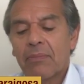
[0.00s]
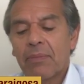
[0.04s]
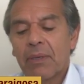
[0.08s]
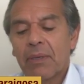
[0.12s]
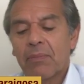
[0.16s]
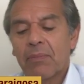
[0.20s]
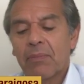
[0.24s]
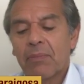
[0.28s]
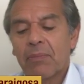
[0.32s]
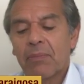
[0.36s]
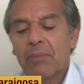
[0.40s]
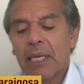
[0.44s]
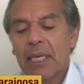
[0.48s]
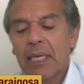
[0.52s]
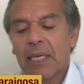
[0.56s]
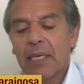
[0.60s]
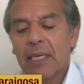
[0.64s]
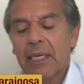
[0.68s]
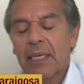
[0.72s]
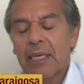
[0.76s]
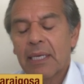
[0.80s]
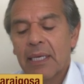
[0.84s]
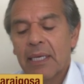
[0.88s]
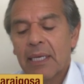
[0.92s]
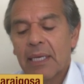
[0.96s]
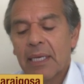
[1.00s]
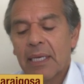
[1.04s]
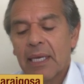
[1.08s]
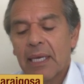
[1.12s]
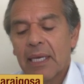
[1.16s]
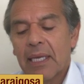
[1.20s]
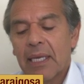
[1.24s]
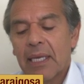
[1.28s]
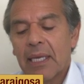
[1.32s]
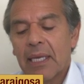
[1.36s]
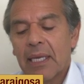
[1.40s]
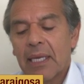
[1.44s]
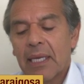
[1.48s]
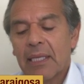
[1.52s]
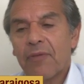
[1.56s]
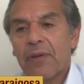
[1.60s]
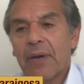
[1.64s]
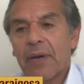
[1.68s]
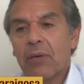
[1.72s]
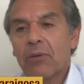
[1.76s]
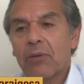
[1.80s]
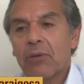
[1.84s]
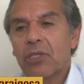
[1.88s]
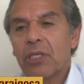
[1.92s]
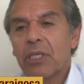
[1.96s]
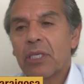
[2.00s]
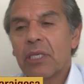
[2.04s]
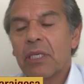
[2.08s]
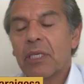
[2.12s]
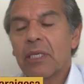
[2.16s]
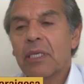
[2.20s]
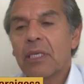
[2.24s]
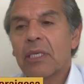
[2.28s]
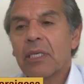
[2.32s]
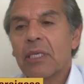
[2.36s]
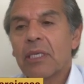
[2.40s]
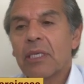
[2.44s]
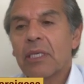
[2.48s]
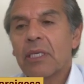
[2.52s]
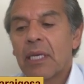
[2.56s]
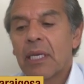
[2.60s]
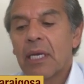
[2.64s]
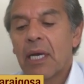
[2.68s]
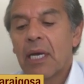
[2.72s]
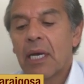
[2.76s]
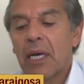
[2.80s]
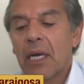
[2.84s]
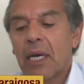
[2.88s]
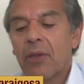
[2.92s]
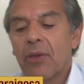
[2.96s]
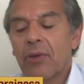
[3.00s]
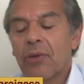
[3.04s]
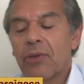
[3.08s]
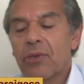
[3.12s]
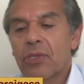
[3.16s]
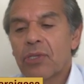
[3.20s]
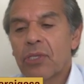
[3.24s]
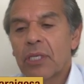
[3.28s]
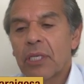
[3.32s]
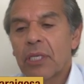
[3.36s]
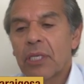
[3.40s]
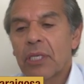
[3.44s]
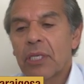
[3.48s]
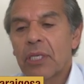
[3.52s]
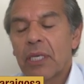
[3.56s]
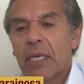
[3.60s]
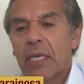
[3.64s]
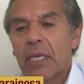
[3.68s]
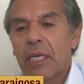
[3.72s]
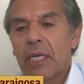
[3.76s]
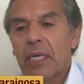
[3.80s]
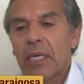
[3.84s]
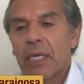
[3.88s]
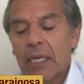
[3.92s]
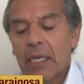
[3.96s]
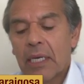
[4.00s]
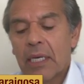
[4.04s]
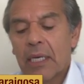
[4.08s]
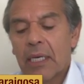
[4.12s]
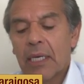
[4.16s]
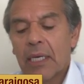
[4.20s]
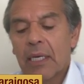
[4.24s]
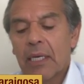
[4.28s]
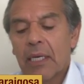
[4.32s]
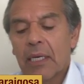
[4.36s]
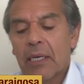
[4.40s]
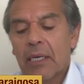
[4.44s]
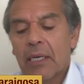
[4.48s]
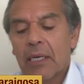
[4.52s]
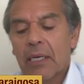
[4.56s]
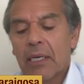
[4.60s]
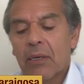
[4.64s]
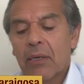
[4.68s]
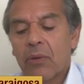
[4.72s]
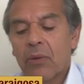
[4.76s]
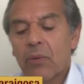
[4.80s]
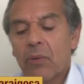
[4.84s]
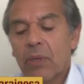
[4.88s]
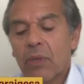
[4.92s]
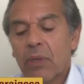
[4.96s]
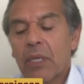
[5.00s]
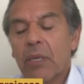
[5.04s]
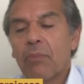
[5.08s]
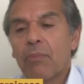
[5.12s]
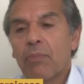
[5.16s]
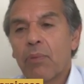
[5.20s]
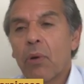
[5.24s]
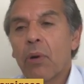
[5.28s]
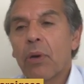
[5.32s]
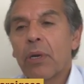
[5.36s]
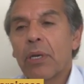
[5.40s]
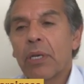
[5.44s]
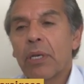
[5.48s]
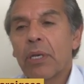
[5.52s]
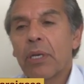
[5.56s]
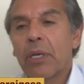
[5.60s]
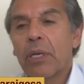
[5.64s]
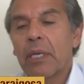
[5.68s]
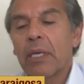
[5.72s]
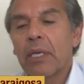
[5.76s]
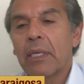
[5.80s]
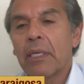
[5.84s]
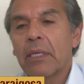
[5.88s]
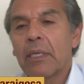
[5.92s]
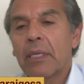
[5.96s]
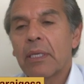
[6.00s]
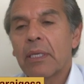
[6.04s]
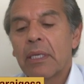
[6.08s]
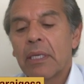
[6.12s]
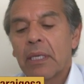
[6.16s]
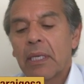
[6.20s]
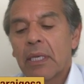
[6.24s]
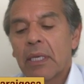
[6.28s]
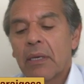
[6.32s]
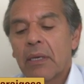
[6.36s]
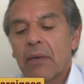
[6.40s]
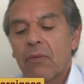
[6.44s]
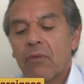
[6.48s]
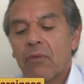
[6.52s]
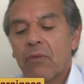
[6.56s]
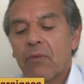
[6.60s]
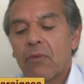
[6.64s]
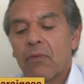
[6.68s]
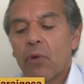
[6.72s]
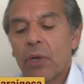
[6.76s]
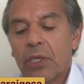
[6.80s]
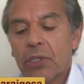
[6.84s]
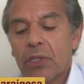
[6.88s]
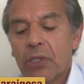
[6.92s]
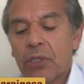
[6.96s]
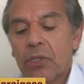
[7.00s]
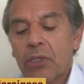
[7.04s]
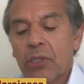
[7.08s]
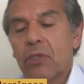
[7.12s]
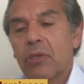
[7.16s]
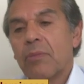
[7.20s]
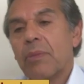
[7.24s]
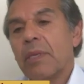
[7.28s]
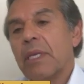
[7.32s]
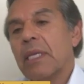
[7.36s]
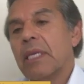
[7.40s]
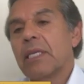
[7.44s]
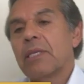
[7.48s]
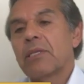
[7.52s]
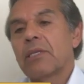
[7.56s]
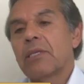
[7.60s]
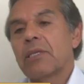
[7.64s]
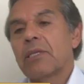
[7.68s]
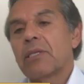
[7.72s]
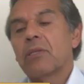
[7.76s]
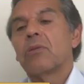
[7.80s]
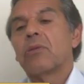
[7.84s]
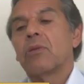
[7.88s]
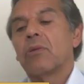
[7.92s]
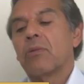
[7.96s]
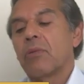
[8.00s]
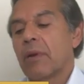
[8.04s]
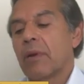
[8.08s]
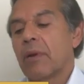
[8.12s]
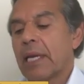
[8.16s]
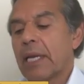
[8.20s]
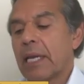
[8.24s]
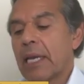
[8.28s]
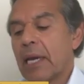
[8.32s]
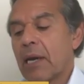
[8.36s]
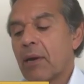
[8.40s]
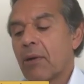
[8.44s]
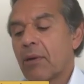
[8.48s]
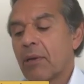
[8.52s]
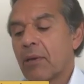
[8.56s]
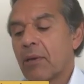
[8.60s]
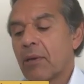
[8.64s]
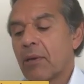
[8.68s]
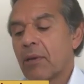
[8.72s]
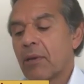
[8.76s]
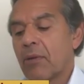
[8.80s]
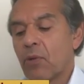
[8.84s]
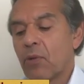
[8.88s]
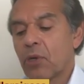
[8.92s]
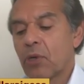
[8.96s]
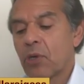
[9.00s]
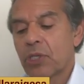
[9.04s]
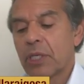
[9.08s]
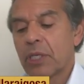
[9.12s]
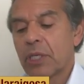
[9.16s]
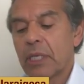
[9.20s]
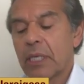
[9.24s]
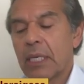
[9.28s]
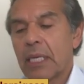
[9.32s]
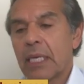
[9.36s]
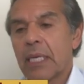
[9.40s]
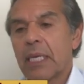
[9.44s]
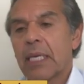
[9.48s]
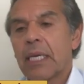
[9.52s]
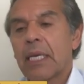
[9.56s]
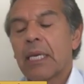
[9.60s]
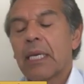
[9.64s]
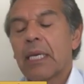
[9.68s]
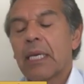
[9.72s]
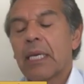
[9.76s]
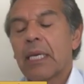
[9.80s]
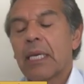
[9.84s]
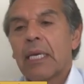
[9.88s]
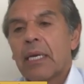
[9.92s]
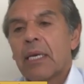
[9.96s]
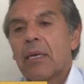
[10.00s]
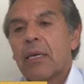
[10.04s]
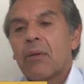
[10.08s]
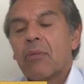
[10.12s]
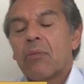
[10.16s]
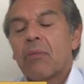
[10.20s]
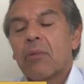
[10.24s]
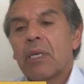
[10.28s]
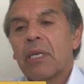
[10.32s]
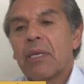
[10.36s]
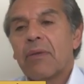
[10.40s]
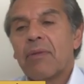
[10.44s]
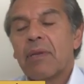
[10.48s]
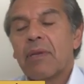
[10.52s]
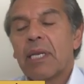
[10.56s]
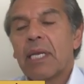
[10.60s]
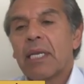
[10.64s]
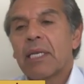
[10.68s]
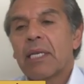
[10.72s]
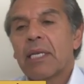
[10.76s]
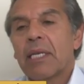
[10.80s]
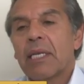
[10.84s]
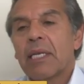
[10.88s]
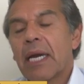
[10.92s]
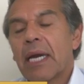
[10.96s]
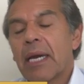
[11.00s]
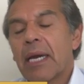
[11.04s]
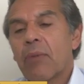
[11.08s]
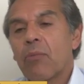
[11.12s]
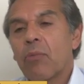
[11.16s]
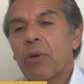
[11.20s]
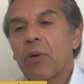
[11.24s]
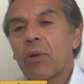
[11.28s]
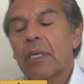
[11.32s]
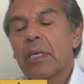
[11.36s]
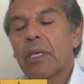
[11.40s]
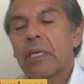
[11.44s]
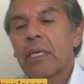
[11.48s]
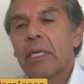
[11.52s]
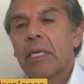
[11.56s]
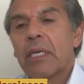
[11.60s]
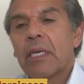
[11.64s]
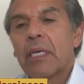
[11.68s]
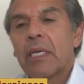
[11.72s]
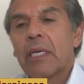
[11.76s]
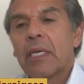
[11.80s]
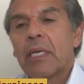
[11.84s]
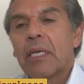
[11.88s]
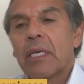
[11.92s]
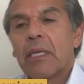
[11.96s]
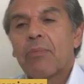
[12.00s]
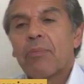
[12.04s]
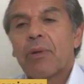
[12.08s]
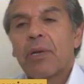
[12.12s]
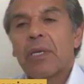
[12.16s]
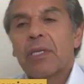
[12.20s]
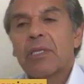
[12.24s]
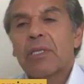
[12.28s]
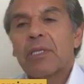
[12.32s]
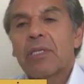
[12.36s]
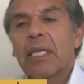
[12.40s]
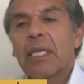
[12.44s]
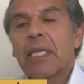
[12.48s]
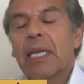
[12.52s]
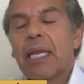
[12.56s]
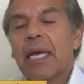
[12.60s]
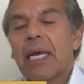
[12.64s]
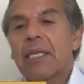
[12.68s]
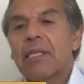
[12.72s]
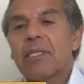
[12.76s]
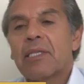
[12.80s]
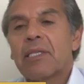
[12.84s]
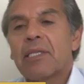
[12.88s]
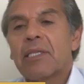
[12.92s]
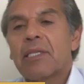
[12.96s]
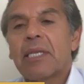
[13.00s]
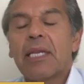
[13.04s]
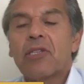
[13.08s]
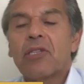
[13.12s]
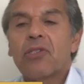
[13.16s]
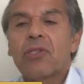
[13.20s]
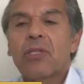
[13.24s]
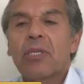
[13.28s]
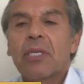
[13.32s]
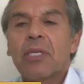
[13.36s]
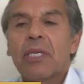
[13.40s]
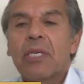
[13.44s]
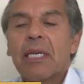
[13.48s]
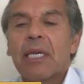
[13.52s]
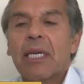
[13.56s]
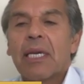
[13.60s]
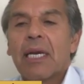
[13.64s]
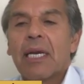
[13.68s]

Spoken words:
people like Anthony Fauci and others are really important voices to be listened to right now. And unfortunately, we're living at a time when President of the United States